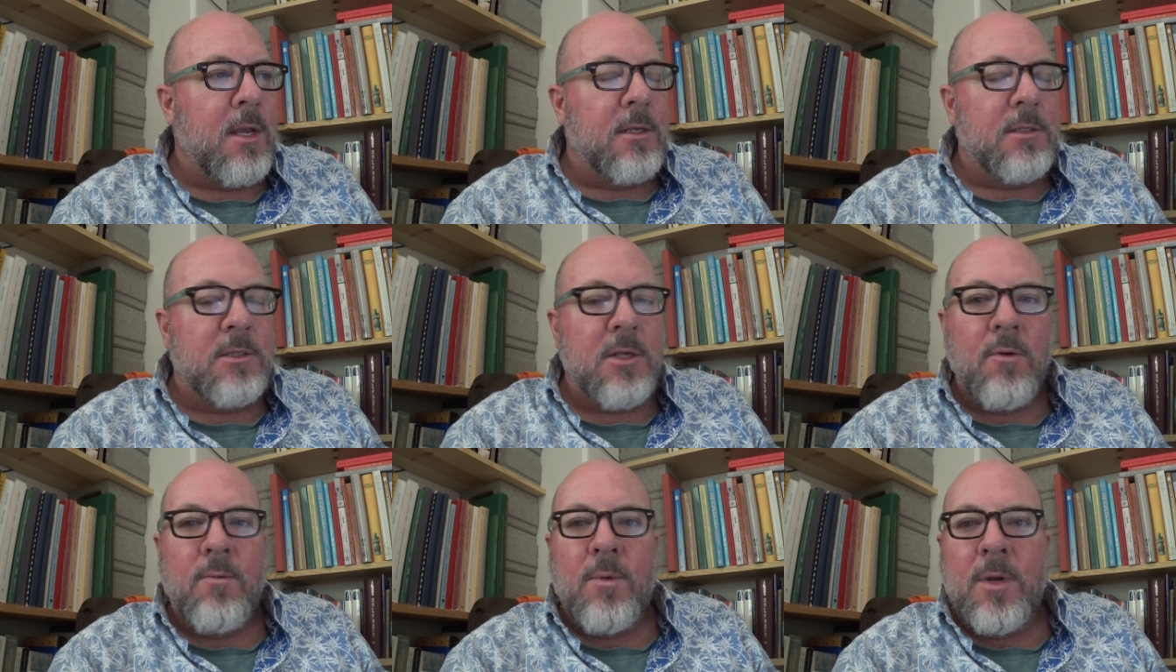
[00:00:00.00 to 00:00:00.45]

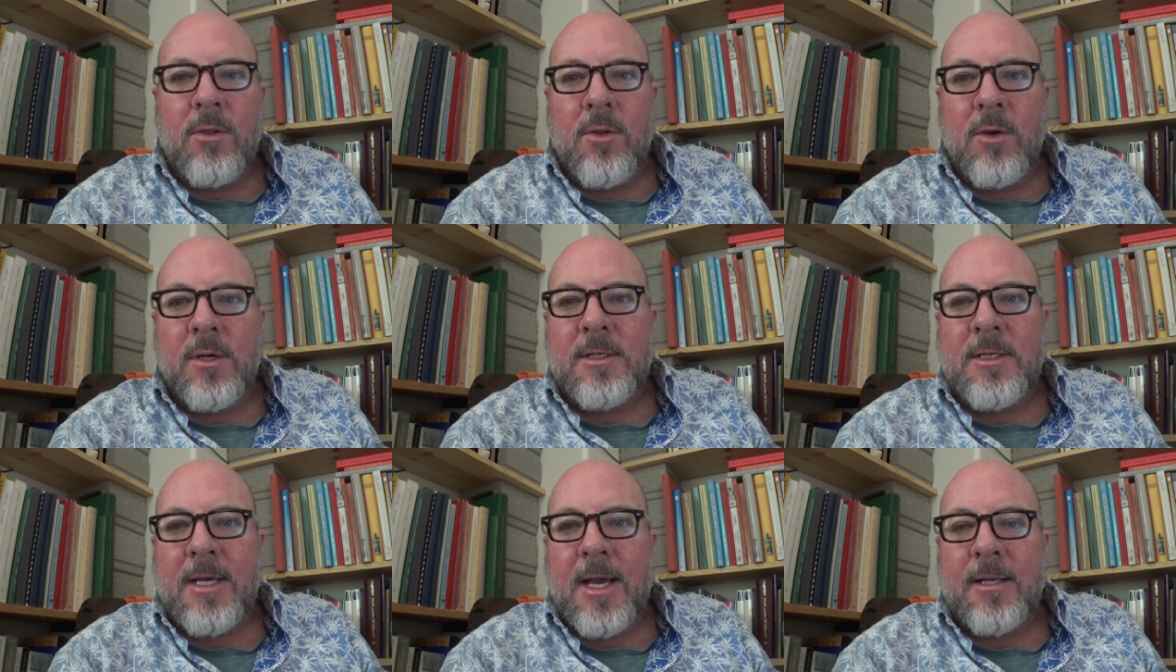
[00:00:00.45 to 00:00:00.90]
So we
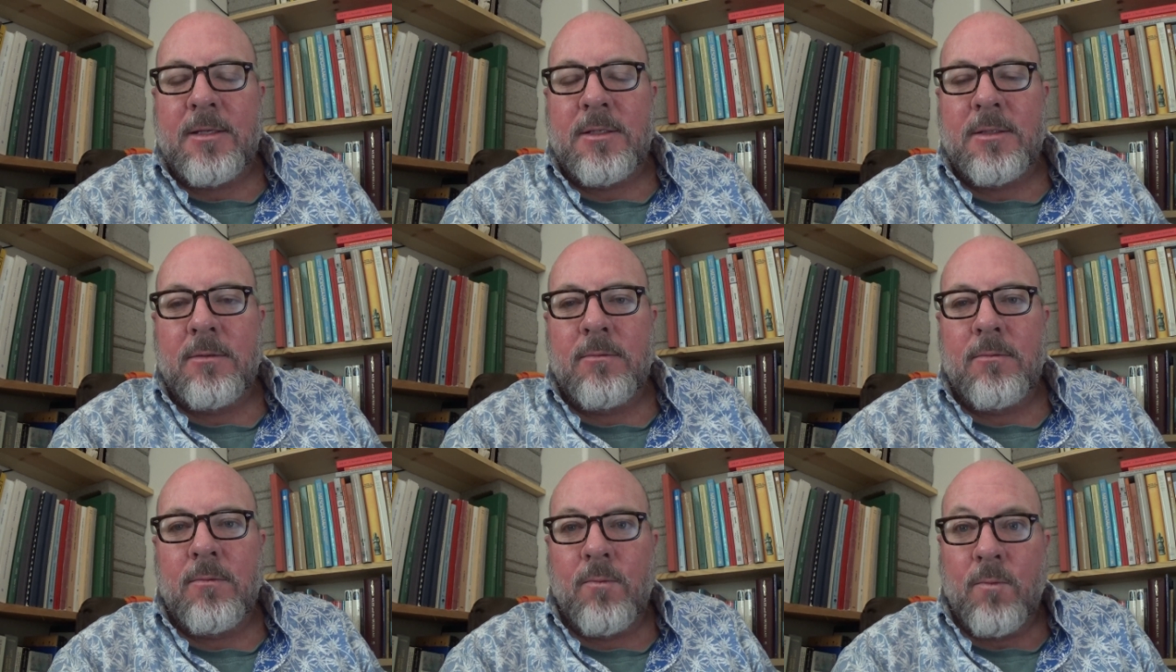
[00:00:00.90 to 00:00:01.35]
looked at
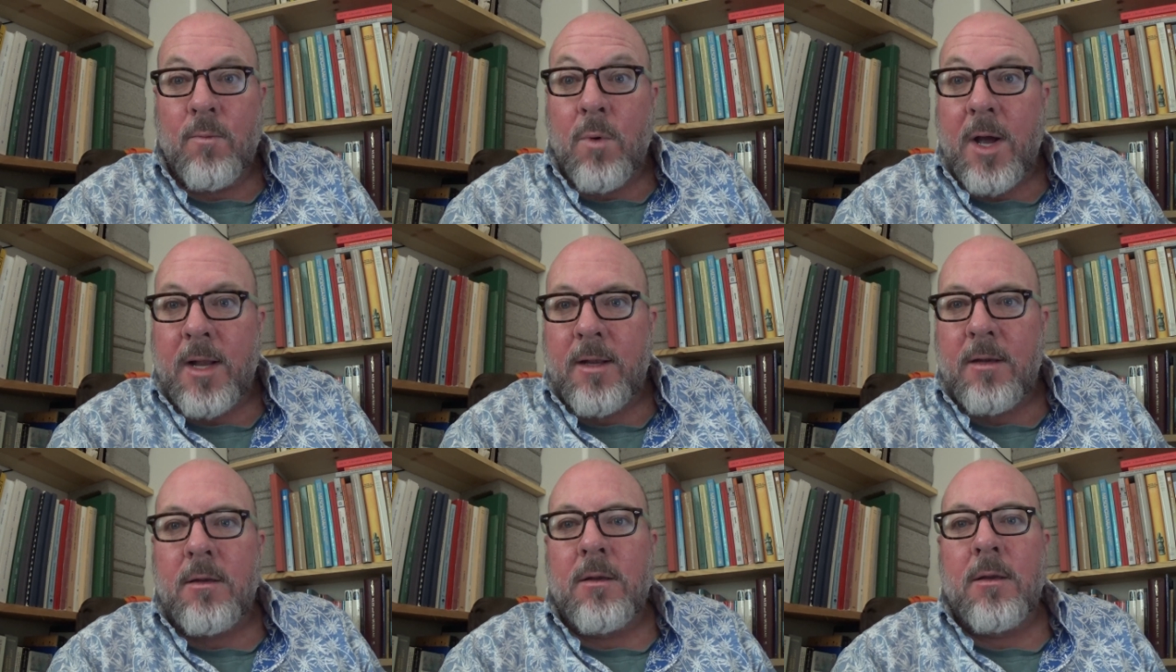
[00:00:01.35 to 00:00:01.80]

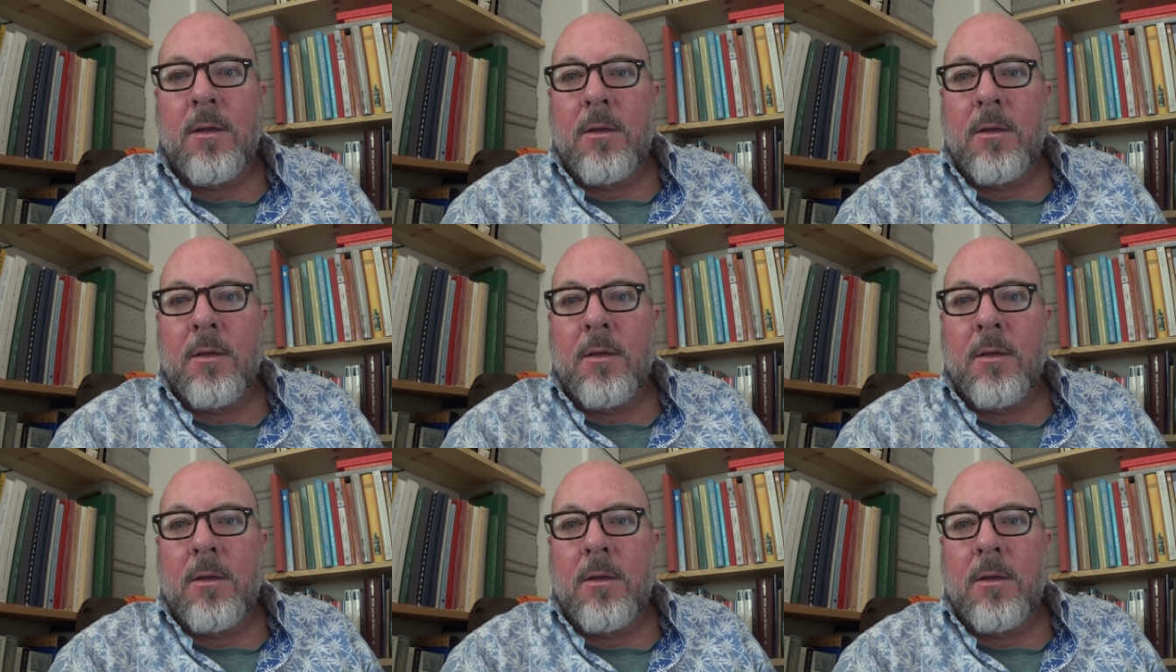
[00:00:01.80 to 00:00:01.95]
what